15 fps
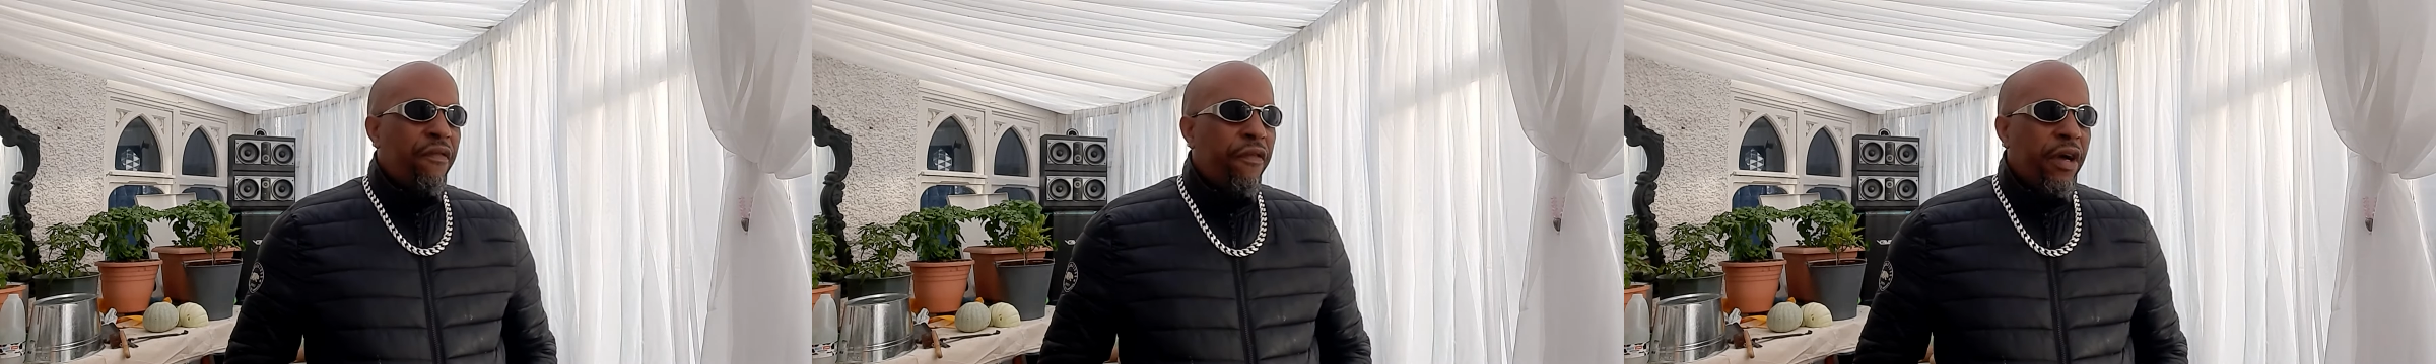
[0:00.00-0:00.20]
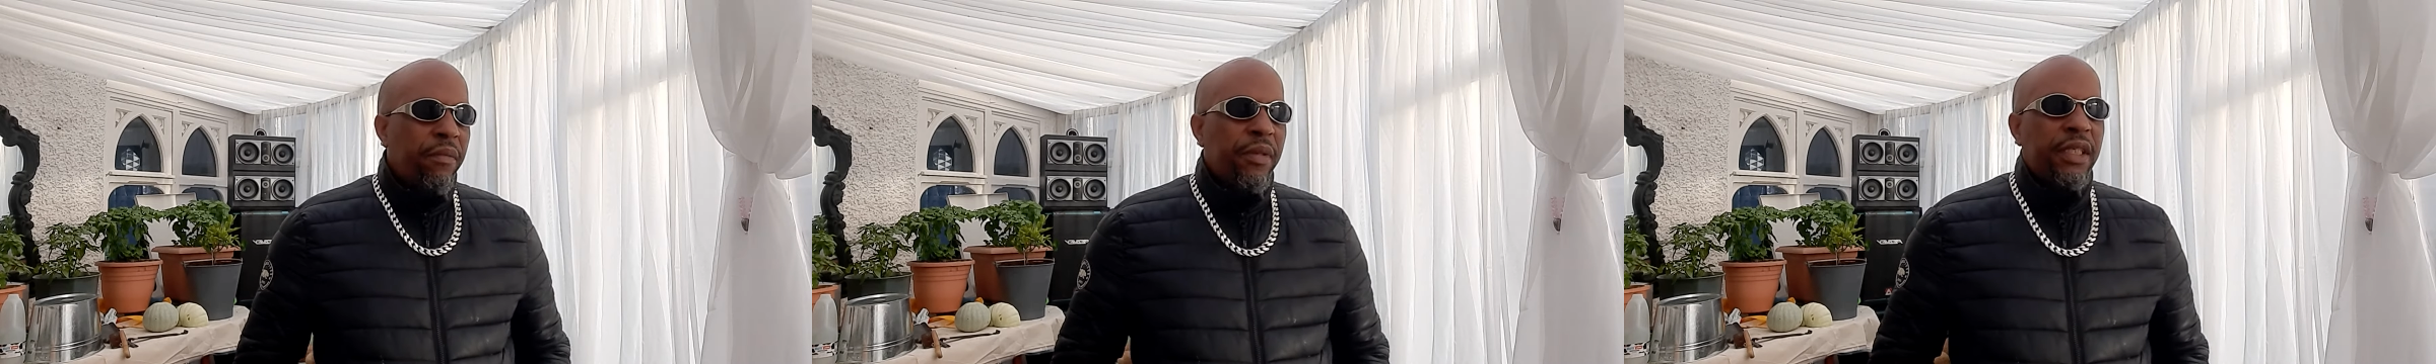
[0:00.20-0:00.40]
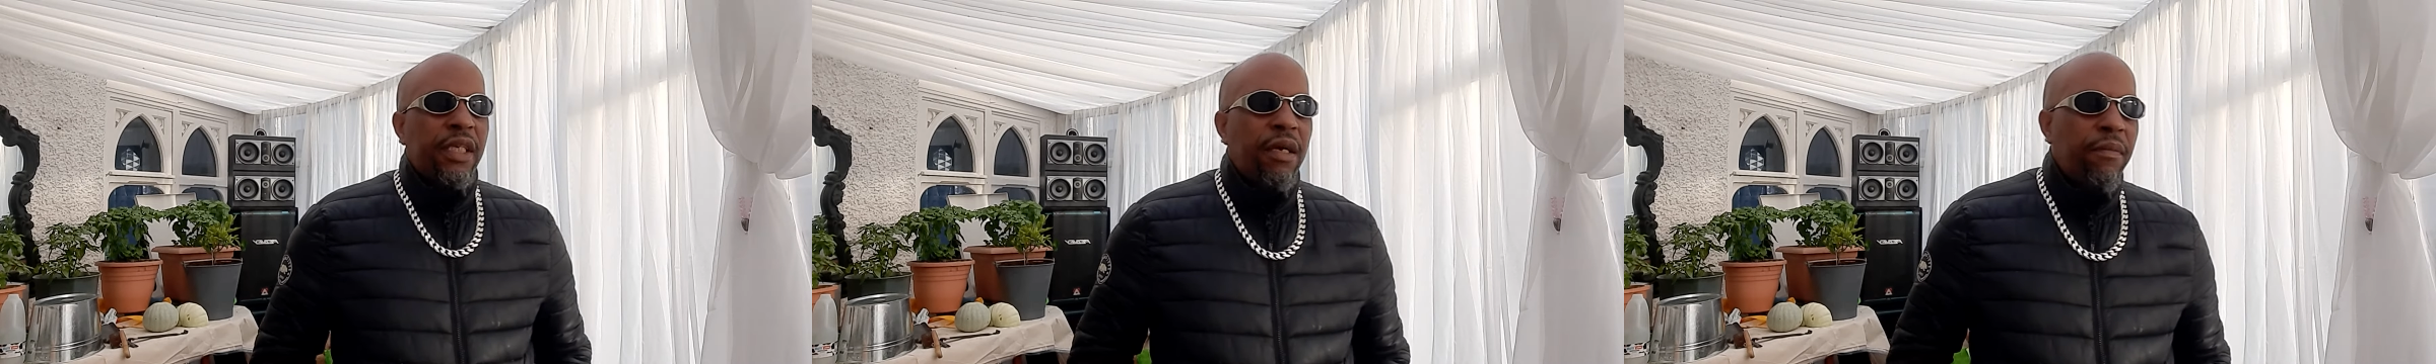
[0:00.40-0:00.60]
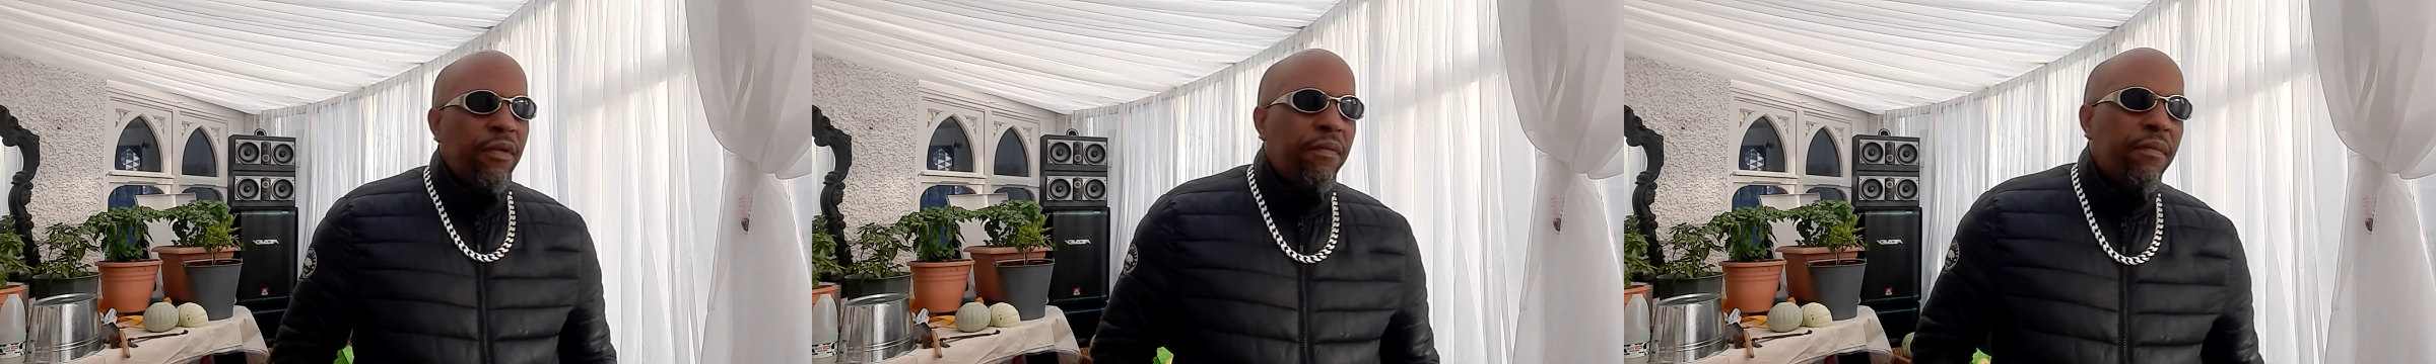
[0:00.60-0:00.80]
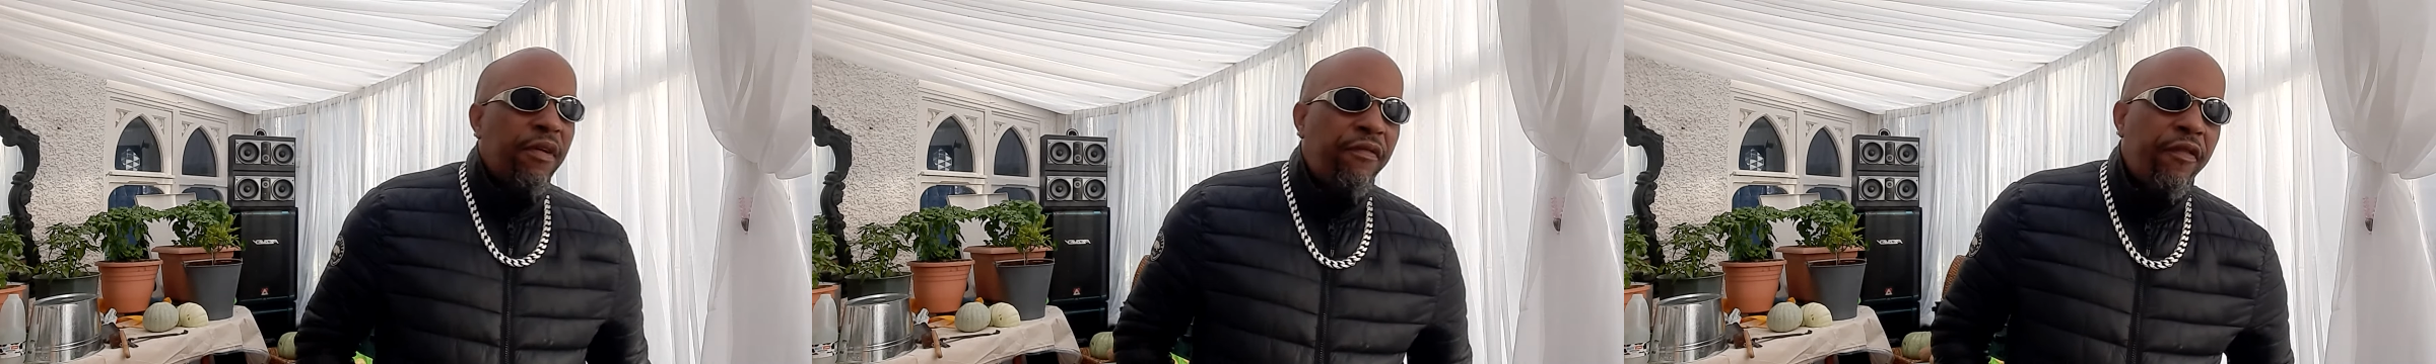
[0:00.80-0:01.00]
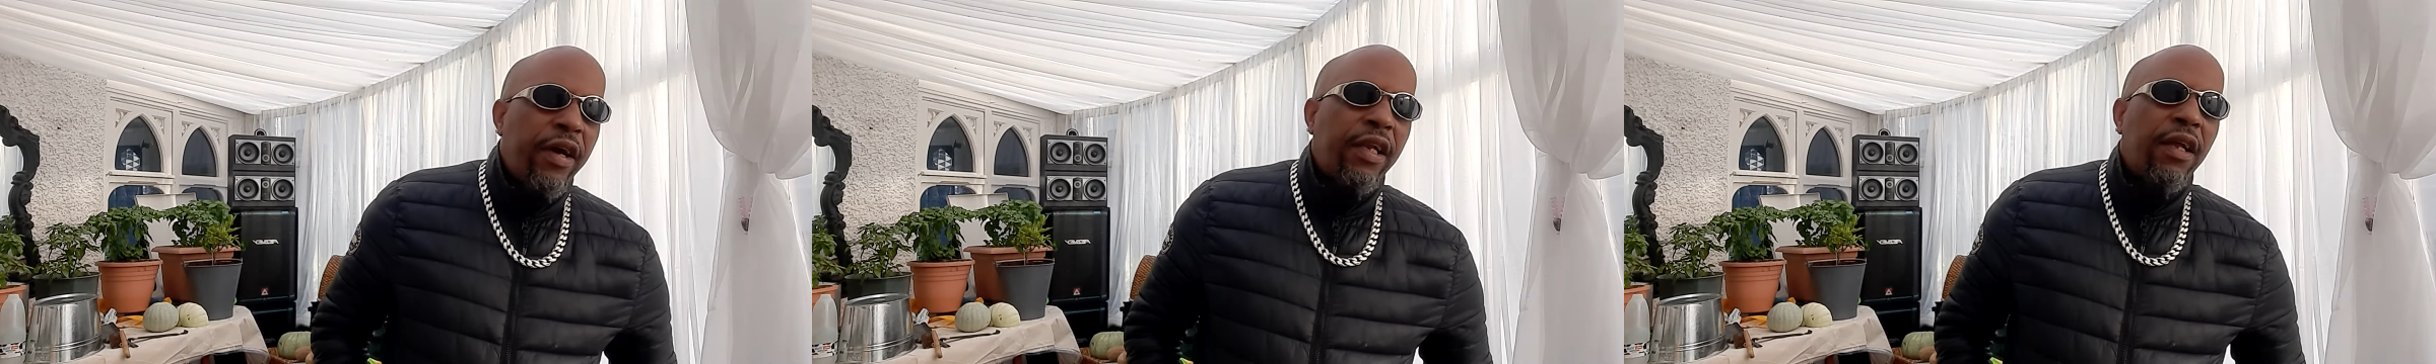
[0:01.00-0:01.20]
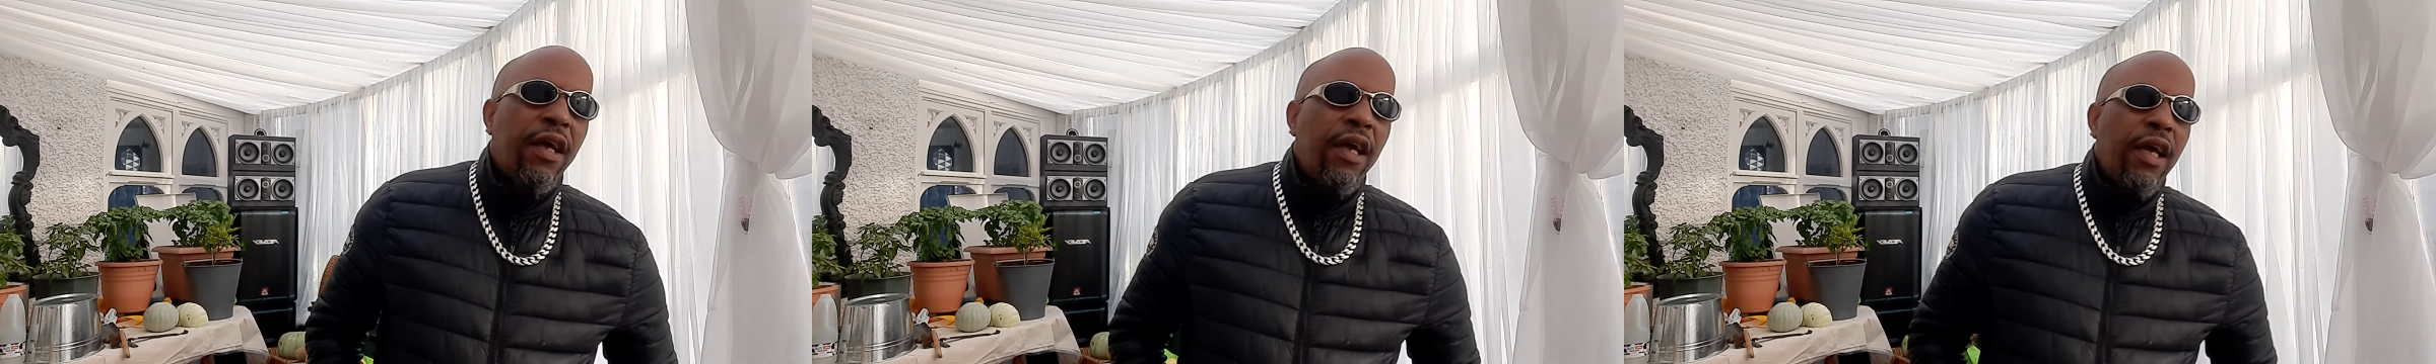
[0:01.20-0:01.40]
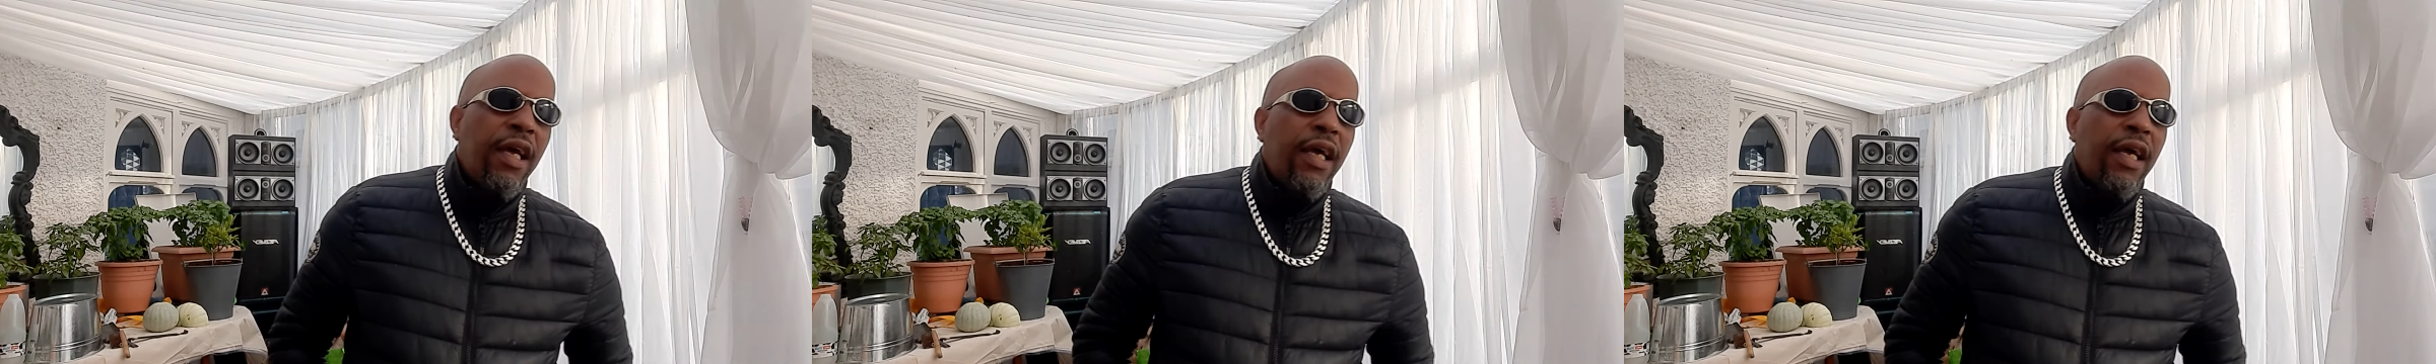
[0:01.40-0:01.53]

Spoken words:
friend, me say, my friend,